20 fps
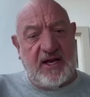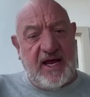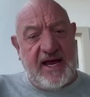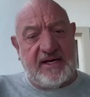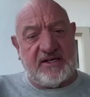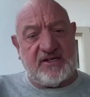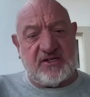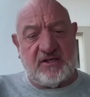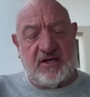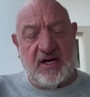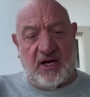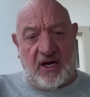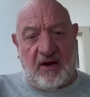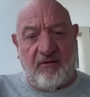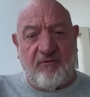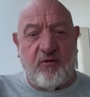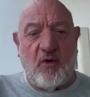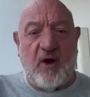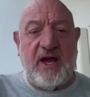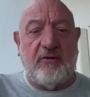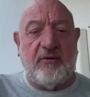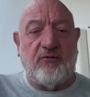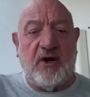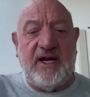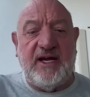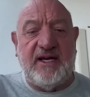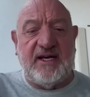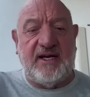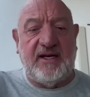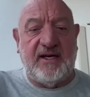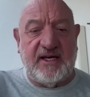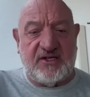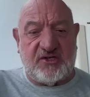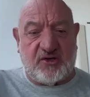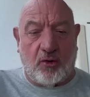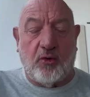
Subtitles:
if we're reading this,